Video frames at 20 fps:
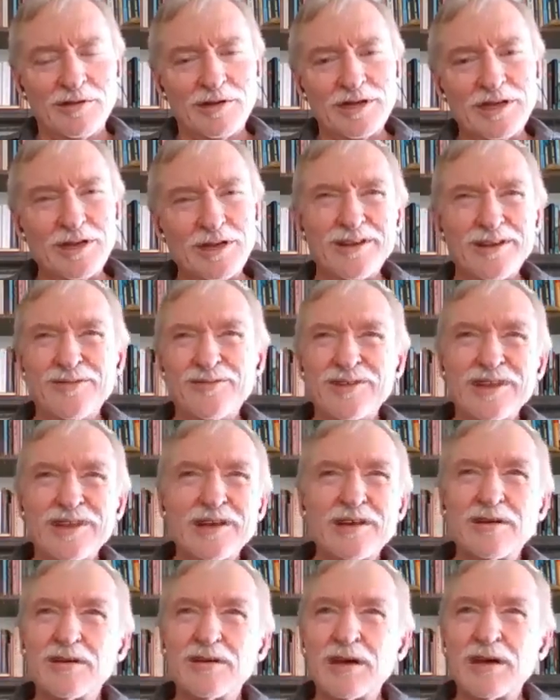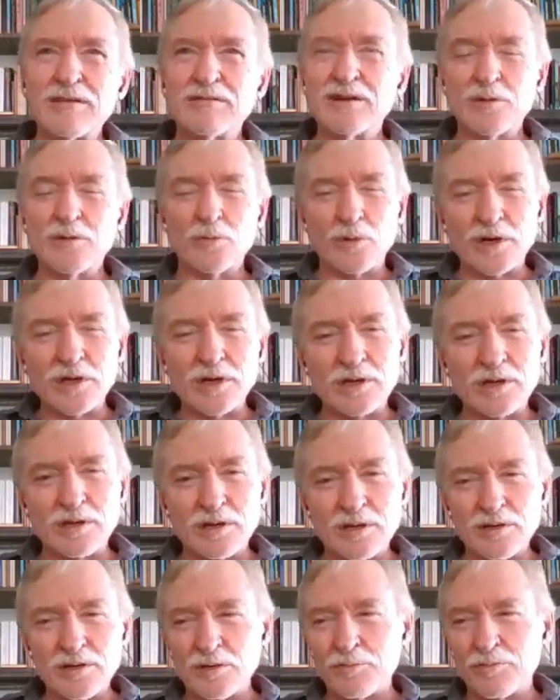you know, even like a, I don't know what, like
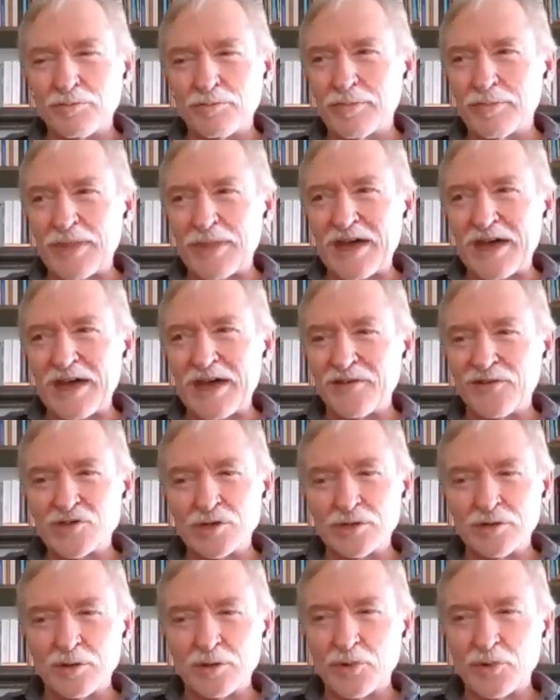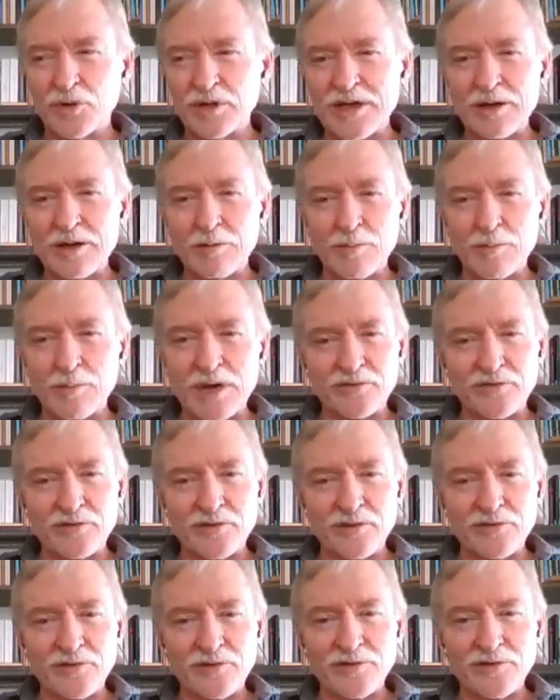another passage, a little pull out box
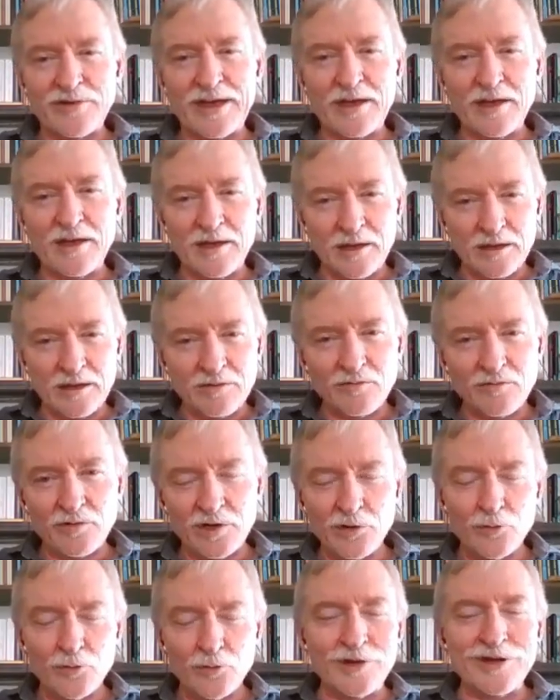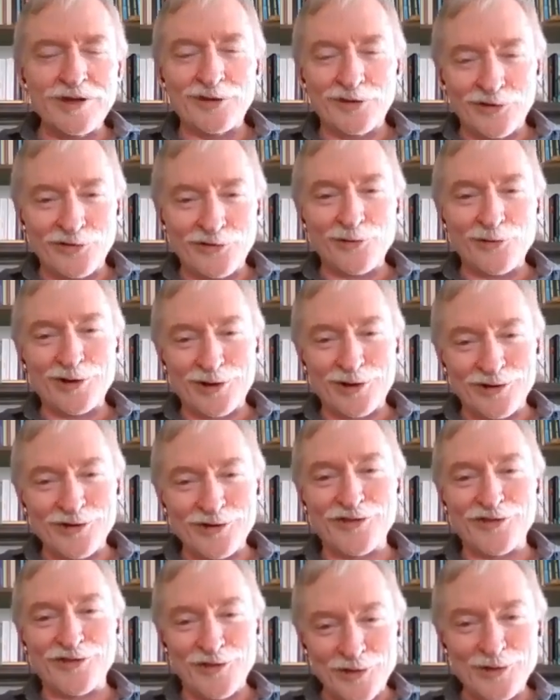that says, hey, for you readers who are
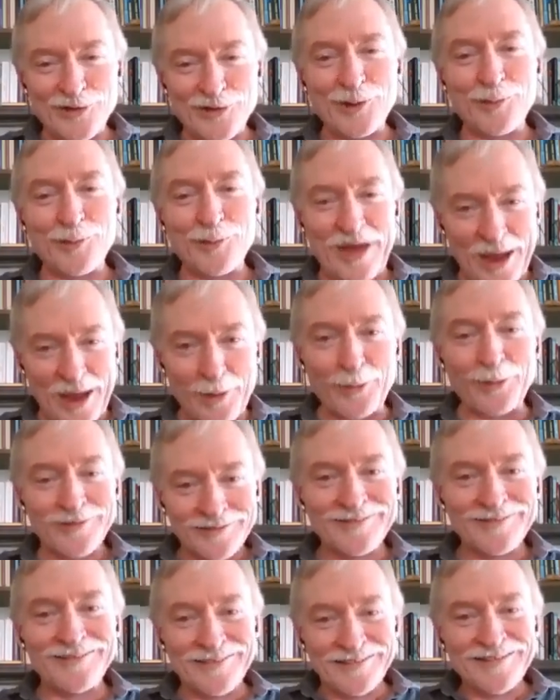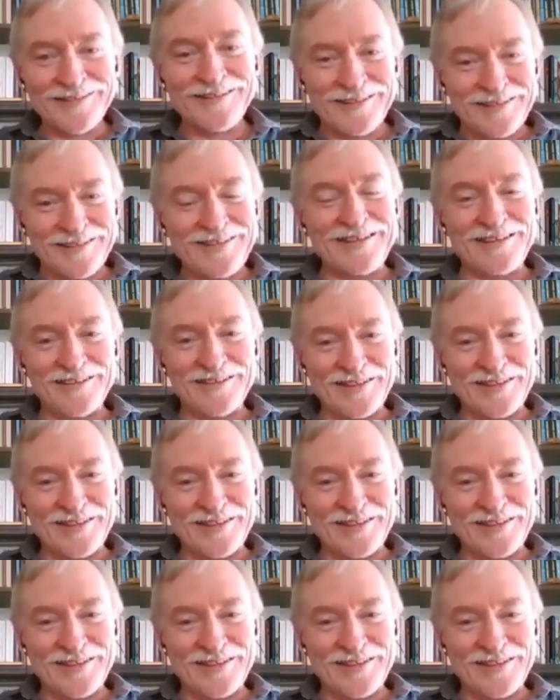concerned about this